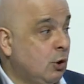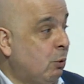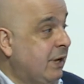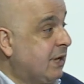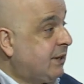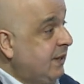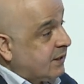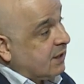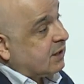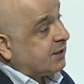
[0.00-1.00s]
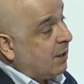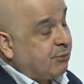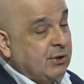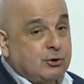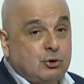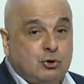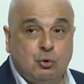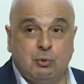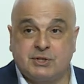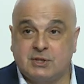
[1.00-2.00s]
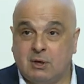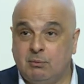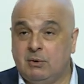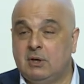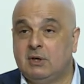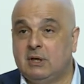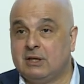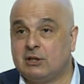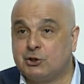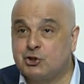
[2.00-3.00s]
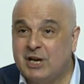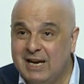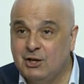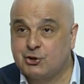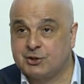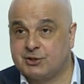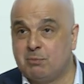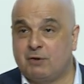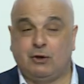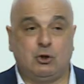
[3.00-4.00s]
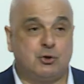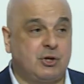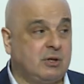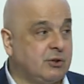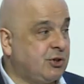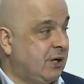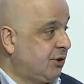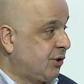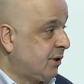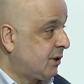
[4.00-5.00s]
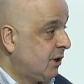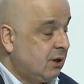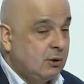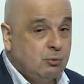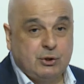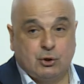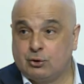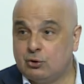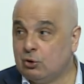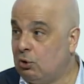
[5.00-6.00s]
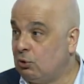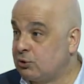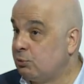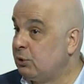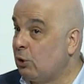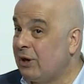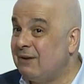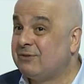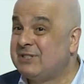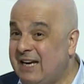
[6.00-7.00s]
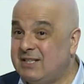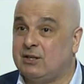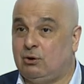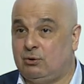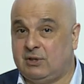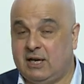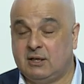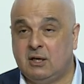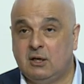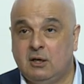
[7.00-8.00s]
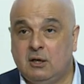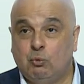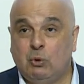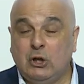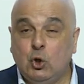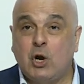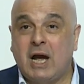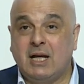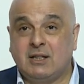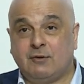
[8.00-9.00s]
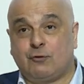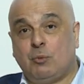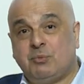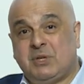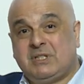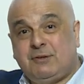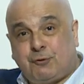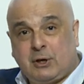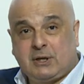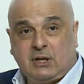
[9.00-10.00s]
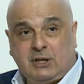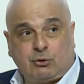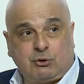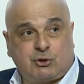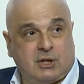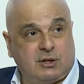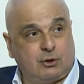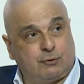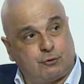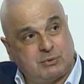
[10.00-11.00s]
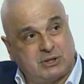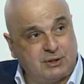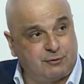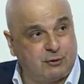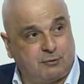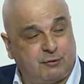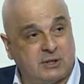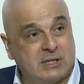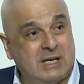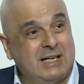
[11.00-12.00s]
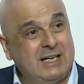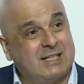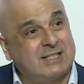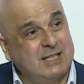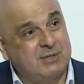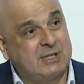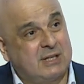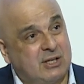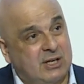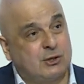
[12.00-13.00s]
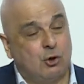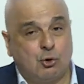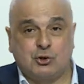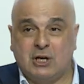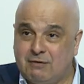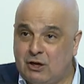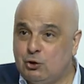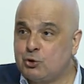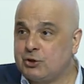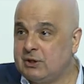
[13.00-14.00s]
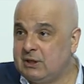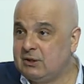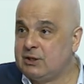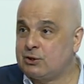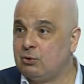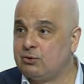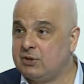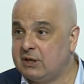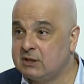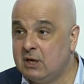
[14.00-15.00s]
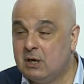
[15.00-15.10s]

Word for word: Whether this is something to do with some uh, the changes, the morphological changes, we don't know. So we don't have data on that. We we'll look at the from the different literature, you know, from the different fields. It seems that there is also evolution in this context,